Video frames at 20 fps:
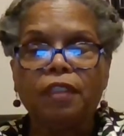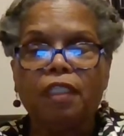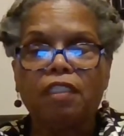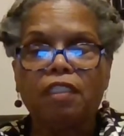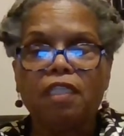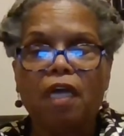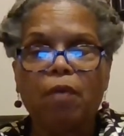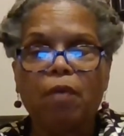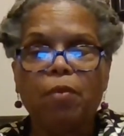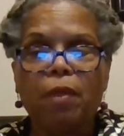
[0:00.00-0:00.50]

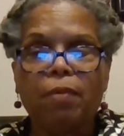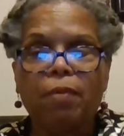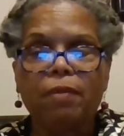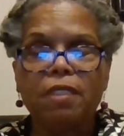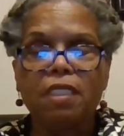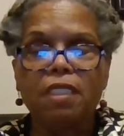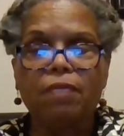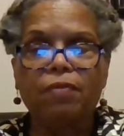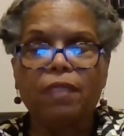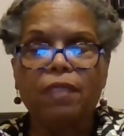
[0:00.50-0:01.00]
Because I remember
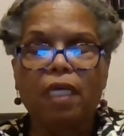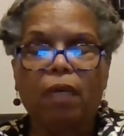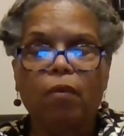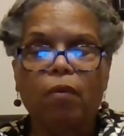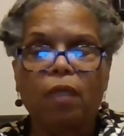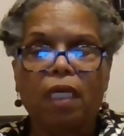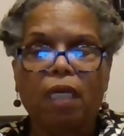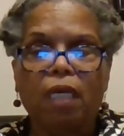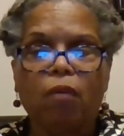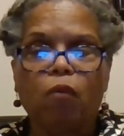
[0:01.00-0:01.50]

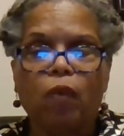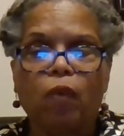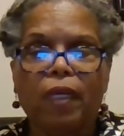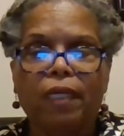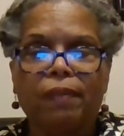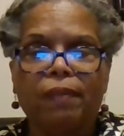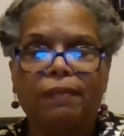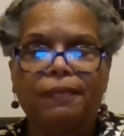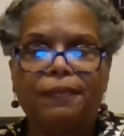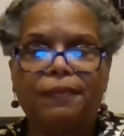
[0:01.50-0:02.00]
sometime uh,
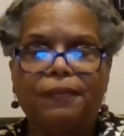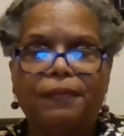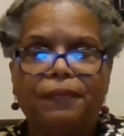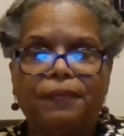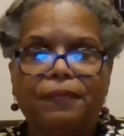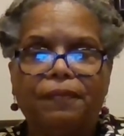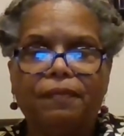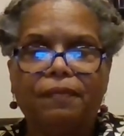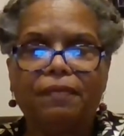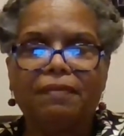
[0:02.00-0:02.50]
when
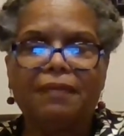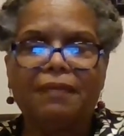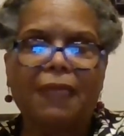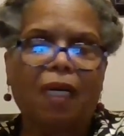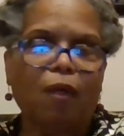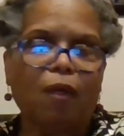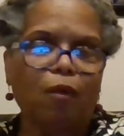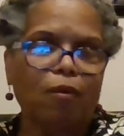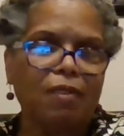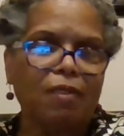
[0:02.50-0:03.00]

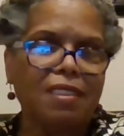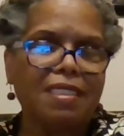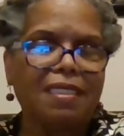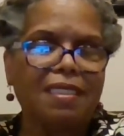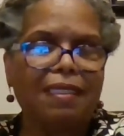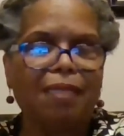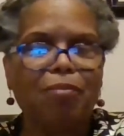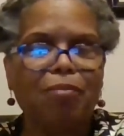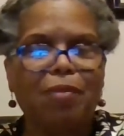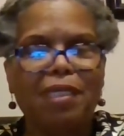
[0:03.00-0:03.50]
my oldest
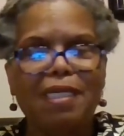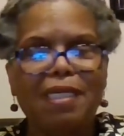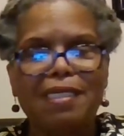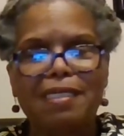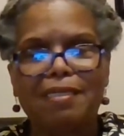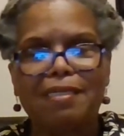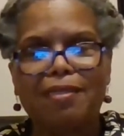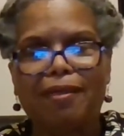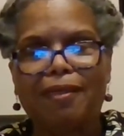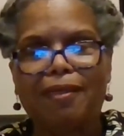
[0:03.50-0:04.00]
son, bless
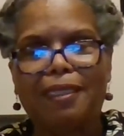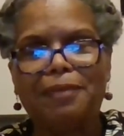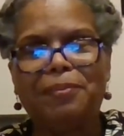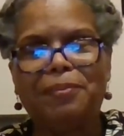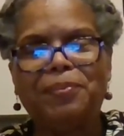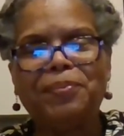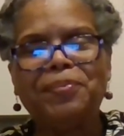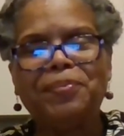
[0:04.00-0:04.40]
his heart,